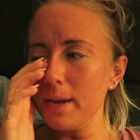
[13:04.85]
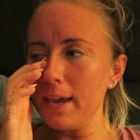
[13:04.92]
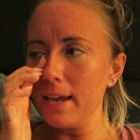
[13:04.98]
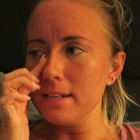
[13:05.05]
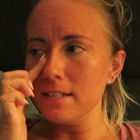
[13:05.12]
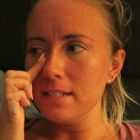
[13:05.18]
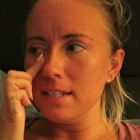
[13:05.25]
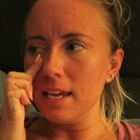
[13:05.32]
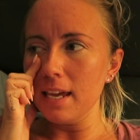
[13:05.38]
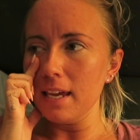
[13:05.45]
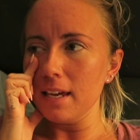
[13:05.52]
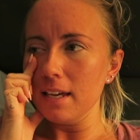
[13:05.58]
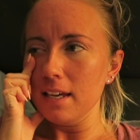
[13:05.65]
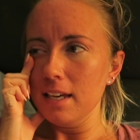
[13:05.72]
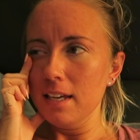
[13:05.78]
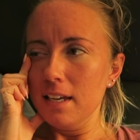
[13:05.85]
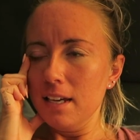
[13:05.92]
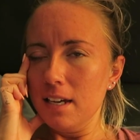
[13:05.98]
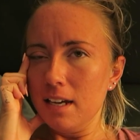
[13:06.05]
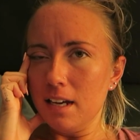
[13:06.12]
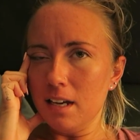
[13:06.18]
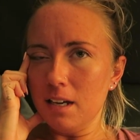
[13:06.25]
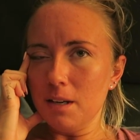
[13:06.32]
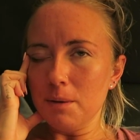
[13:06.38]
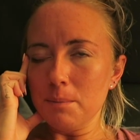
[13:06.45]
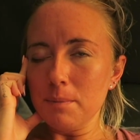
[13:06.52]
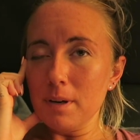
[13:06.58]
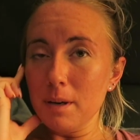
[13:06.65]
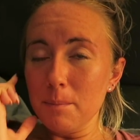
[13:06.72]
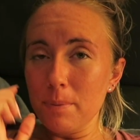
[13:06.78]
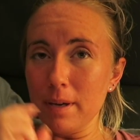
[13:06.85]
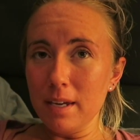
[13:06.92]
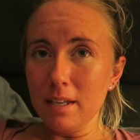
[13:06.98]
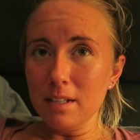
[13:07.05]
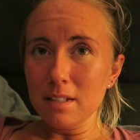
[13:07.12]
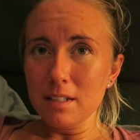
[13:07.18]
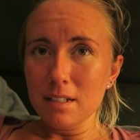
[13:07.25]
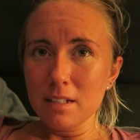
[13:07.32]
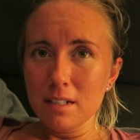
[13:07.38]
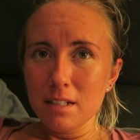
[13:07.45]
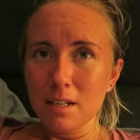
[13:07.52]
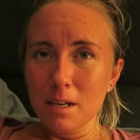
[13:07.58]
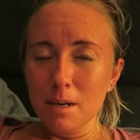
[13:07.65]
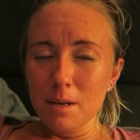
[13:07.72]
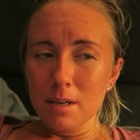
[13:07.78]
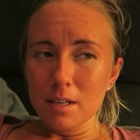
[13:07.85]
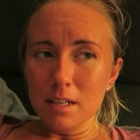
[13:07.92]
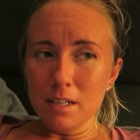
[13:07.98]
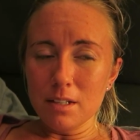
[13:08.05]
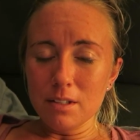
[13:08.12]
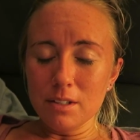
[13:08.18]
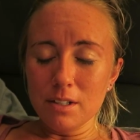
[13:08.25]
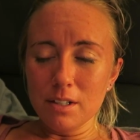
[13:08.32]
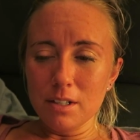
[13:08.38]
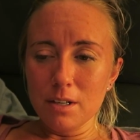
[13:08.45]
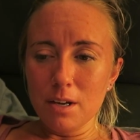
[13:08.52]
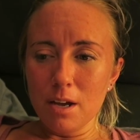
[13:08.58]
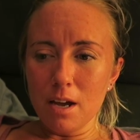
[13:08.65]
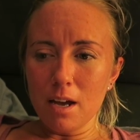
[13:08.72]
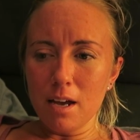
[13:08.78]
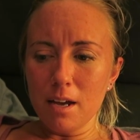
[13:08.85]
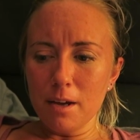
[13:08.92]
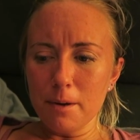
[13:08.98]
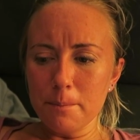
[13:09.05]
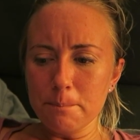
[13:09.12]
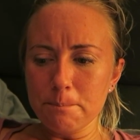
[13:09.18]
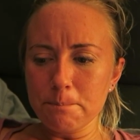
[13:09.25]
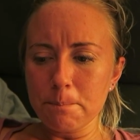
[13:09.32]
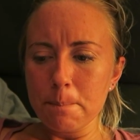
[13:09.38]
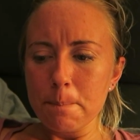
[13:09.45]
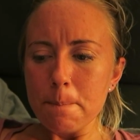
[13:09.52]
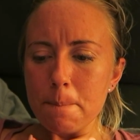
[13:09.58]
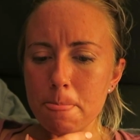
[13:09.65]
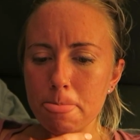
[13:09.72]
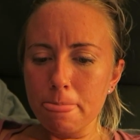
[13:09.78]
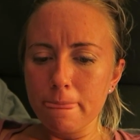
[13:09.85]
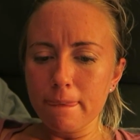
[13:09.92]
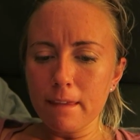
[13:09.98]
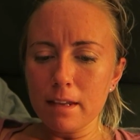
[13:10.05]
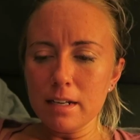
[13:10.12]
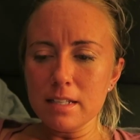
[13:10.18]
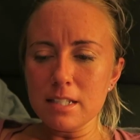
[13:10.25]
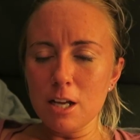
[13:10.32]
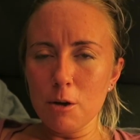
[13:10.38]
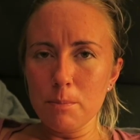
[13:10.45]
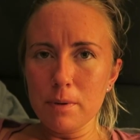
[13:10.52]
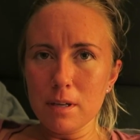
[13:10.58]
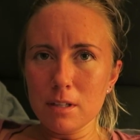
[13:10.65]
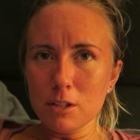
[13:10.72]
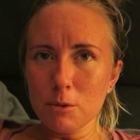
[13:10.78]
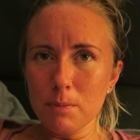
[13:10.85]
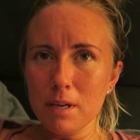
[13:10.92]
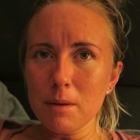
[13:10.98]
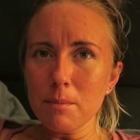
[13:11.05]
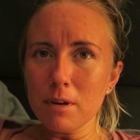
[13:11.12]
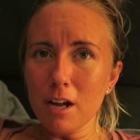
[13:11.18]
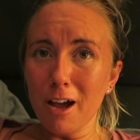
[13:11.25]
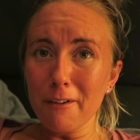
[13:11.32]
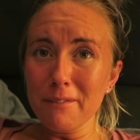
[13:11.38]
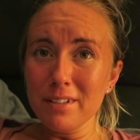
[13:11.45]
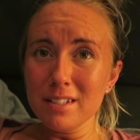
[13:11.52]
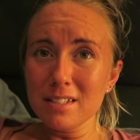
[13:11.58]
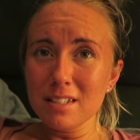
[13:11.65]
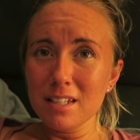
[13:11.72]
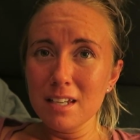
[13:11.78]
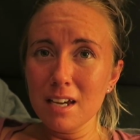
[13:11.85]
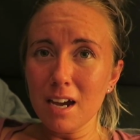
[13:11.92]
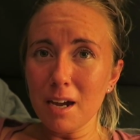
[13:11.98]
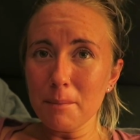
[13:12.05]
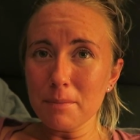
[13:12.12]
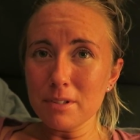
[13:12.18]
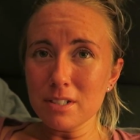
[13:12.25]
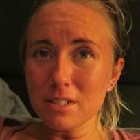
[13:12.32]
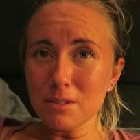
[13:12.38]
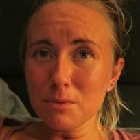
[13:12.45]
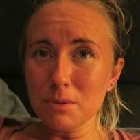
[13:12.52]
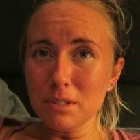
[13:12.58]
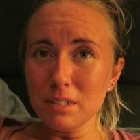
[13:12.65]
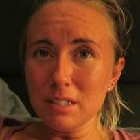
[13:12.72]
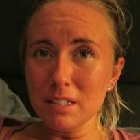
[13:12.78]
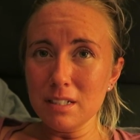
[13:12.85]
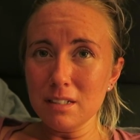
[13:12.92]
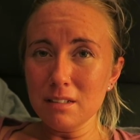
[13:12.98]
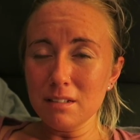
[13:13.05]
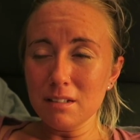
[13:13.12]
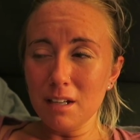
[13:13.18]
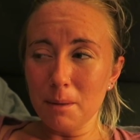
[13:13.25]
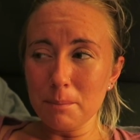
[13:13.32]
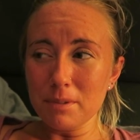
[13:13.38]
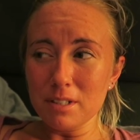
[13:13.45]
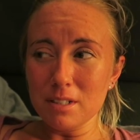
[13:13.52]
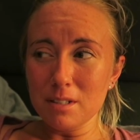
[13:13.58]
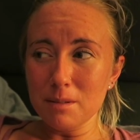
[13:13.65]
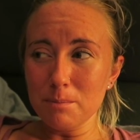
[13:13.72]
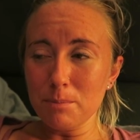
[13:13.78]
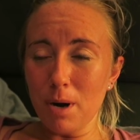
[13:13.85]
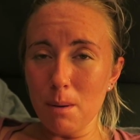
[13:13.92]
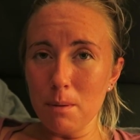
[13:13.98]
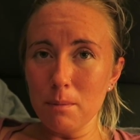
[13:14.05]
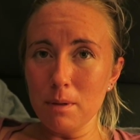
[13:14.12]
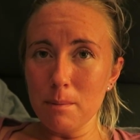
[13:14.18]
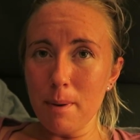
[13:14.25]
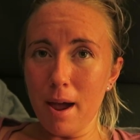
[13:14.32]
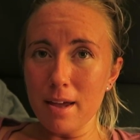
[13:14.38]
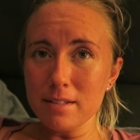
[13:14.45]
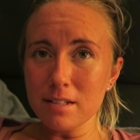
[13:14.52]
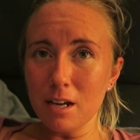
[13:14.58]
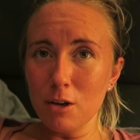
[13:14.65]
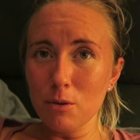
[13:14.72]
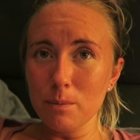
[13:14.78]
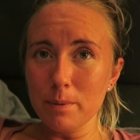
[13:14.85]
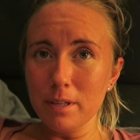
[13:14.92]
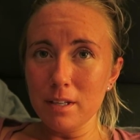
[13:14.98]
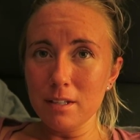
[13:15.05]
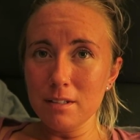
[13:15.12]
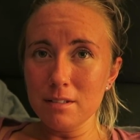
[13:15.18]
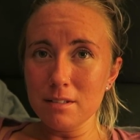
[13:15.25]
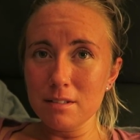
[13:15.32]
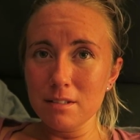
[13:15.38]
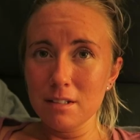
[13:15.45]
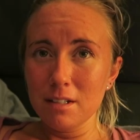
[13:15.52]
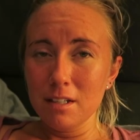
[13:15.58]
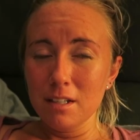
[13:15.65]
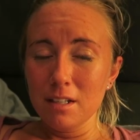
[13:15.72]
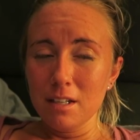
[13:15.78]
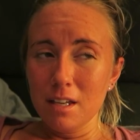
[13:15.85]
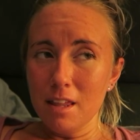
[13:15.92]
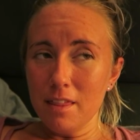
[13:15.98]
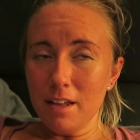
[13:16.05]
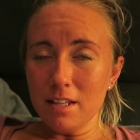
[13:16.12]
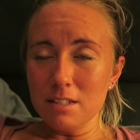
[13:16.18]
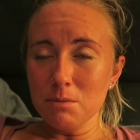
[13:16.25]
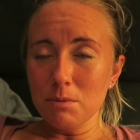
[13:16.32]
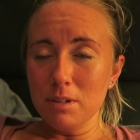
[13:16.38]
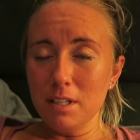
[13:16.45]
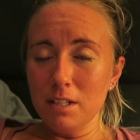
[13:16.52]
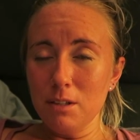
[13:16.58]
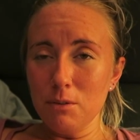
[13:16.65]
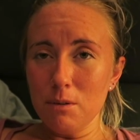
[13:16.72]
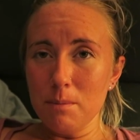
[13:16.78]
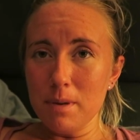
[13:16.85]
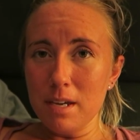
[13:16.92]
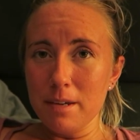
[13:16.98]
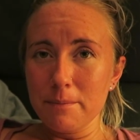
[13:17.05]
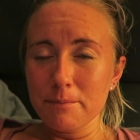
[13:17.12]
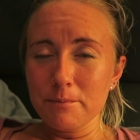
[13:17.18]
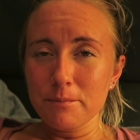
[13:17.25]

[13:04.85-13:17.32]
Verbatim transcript: I had to take um, a pain killer, um, and it's helping a little bit, but obviously I'm just really, I'm gonna probably pass out because that's what they do to me.